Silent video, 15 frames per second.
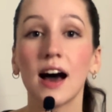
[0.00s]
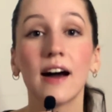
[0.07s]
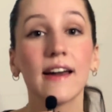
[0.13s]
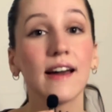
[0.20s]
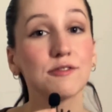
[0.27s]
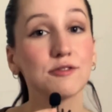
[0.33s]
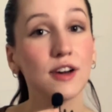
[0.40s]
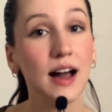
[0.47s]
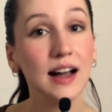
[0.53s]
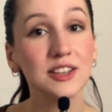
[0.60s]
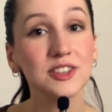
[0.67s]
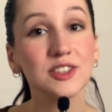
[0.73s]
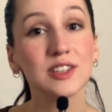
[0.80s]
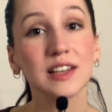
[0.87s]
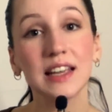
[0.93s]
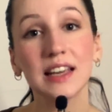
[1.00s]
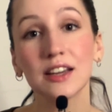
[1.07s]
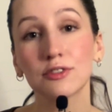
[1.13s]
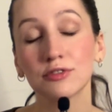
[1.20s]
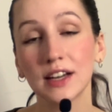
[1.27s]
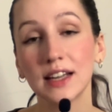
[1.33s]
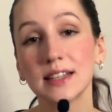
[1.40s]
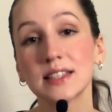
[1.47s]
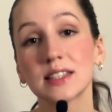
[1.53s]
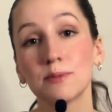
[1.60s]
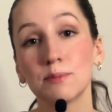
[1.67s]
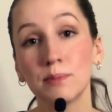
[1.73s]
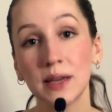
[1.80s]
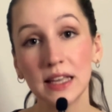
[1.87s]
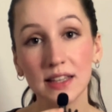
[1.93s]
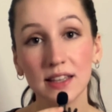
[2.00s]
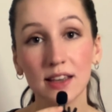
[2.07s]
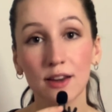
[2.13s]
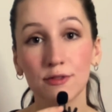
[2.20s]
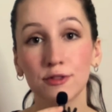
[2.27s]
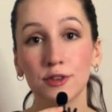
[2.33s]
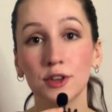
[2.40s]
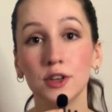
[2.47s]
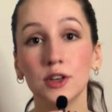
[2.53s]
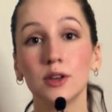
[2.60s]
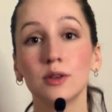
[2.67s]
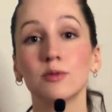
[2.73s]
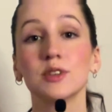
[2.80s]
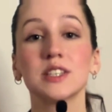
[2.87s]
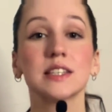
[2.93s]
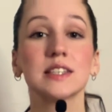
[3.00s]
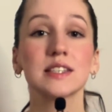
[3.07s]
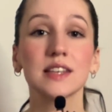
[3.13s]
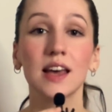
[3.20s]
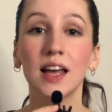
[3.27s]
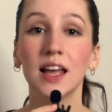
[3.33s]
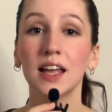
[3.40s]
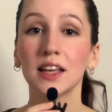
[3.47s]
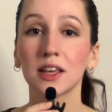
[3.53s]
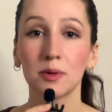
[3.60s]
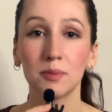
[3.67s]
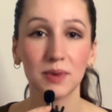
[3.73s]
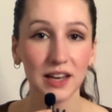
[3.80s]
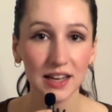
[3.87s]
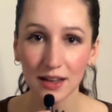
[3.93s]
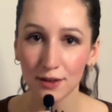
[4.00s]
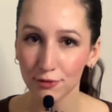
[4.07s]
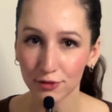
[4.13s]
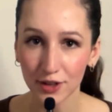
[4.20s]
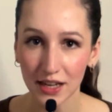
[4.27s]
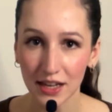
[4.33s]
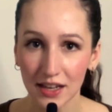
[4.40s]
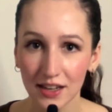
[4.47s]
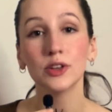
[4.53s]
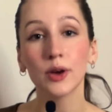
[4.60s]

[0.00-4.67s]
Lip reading: I actually created a PDF for you, which is completely free.